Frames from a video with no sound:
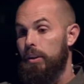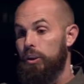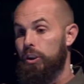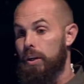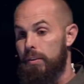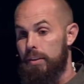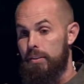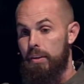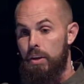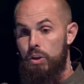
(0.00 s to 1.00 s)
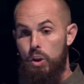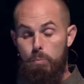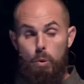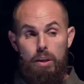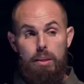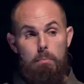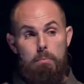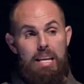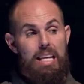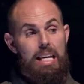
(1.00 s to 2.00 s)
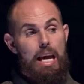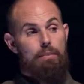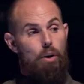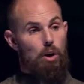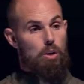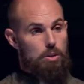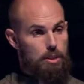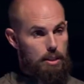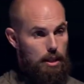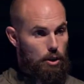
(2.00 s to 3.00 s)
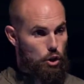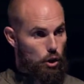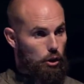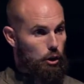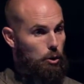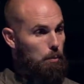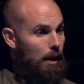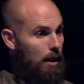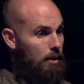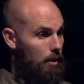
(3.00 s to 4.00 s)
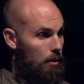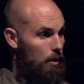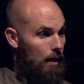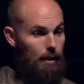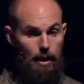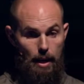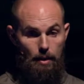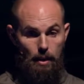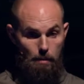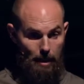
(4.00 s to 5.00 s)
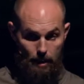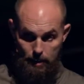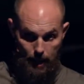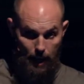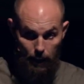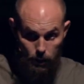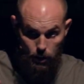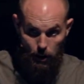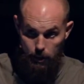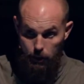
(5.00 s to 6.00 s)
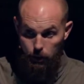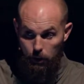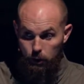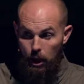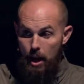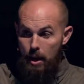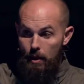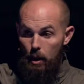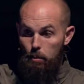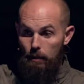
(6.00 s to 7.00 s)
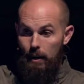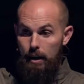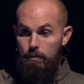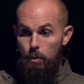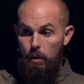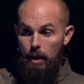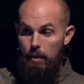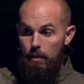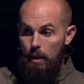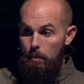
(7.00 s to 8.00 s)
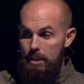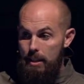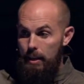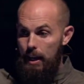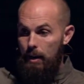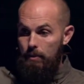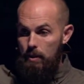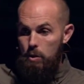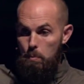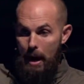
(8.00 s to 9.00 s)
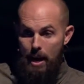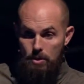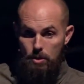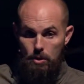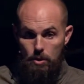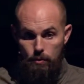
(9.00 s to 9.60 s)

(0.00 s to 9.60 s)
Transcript: generous, to the point that many gave all to see churches planted throughout that area because they had started a church. They were providing for one another. They would send out these pastors